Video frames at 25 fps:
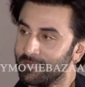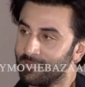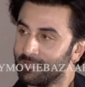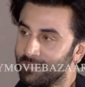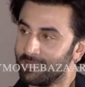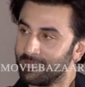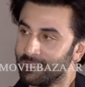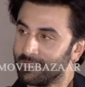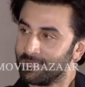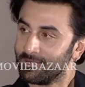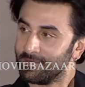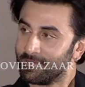
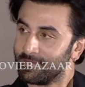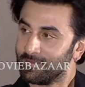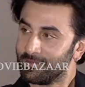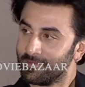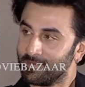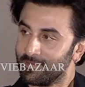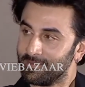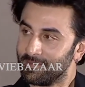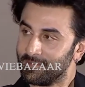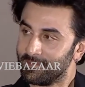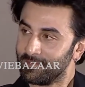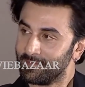you have
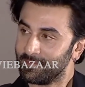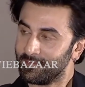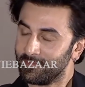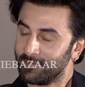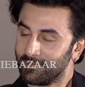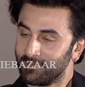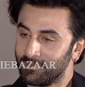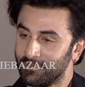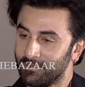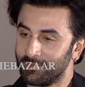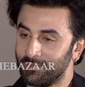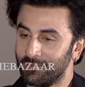gone through
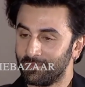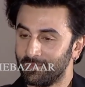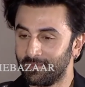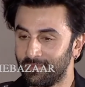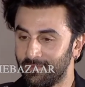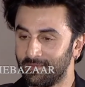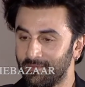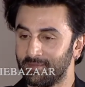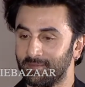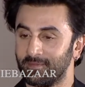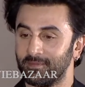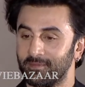every
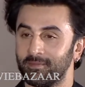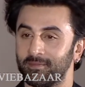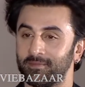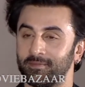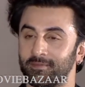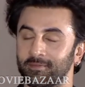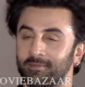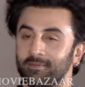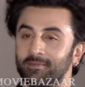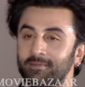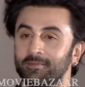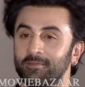beat of
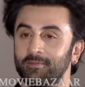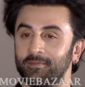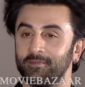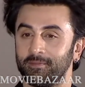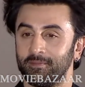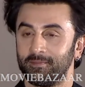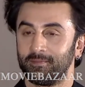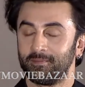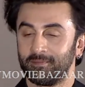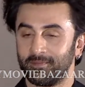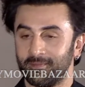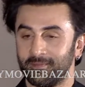
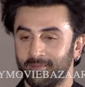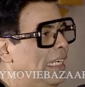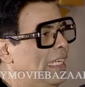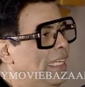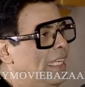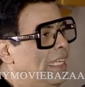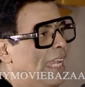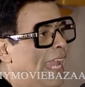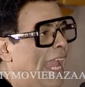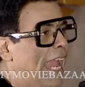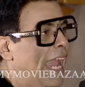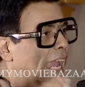Brahmastra
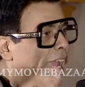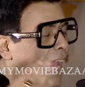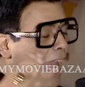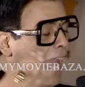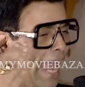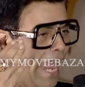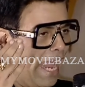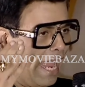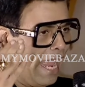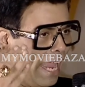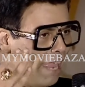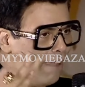
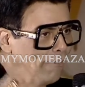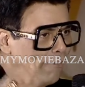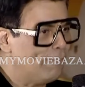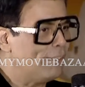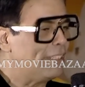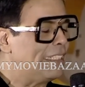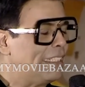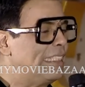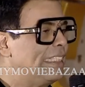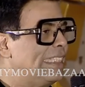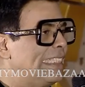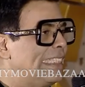
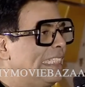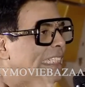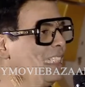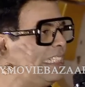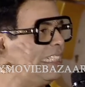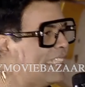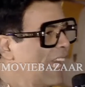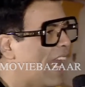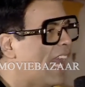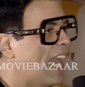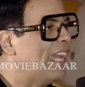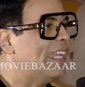effortlessly,
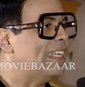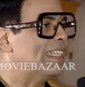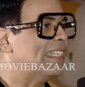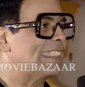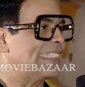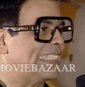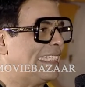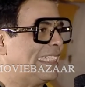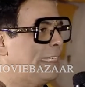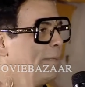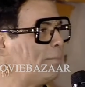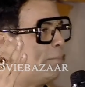
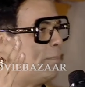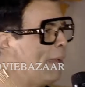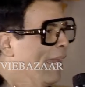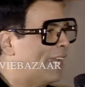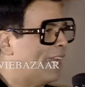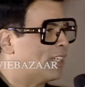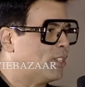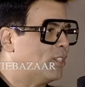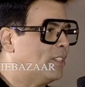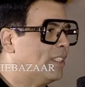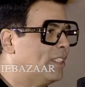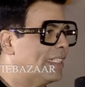tirelessly,
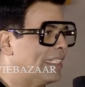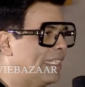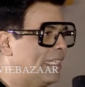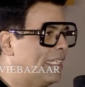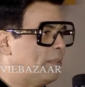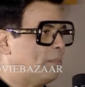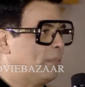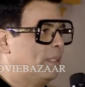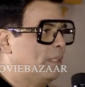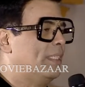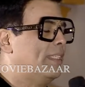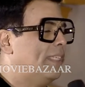
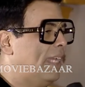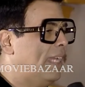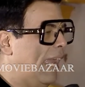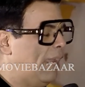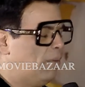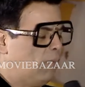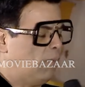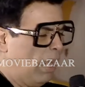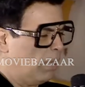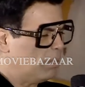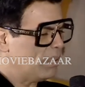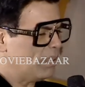passionately with.
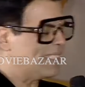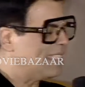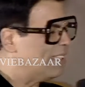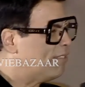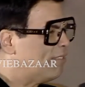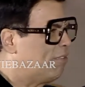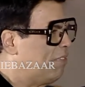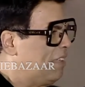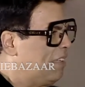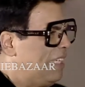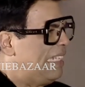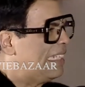And how does
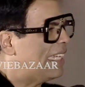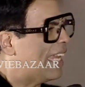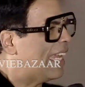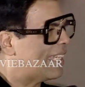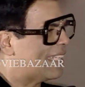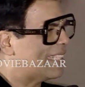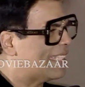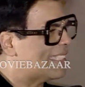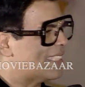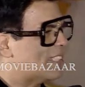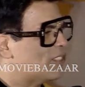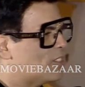it feel?
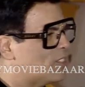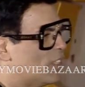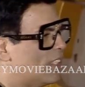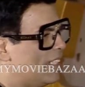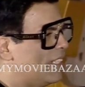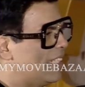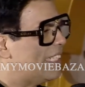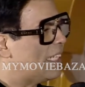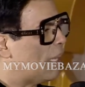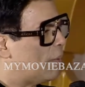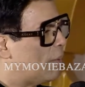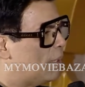Like it's a
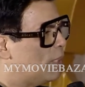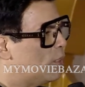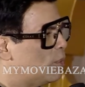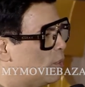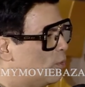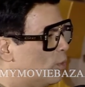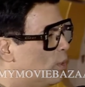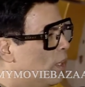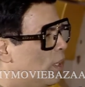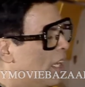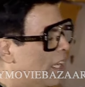journey coming to